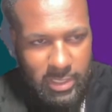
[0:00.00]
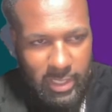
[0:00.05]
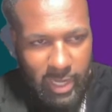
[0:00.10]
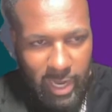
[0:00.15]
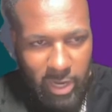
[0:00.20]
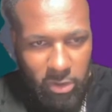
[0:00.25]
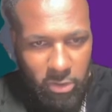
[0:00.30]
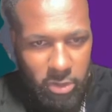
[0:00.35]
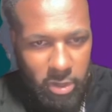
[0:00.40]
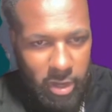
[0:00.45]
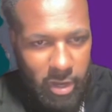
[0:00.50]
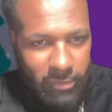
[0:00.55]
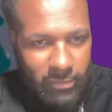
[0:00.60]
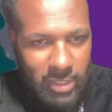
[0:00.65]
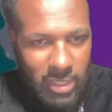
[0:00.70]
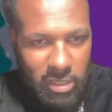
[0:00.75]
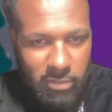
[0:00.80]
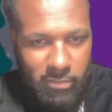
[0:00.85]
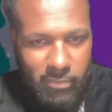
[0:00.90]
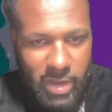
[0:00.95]
I don't know. I'm
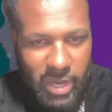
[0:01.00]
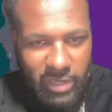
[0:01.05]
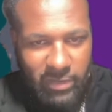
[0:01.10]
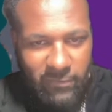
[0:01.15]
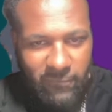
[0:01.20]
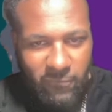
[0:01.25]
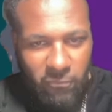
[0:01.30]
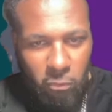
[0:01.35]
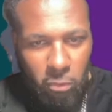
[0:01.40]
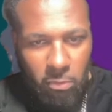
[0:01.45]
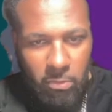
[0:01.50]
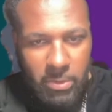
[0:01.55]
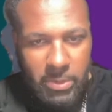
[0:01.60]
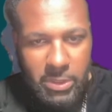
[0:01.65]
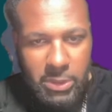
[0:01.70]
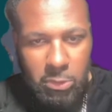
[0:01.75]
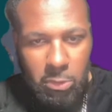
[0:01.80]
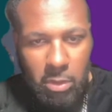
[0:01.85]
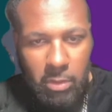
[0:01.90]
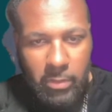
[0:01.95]
kind of back and forth with
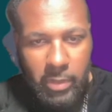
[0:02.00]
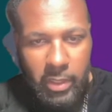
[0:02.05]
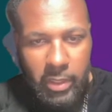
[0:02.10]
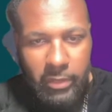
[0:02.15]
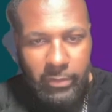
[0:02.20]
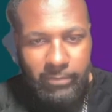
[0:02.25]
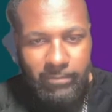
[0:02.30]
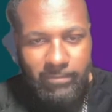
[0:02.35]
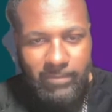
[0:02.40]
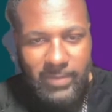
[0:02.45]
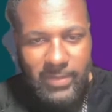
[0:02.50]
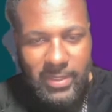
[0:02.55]
this one, man.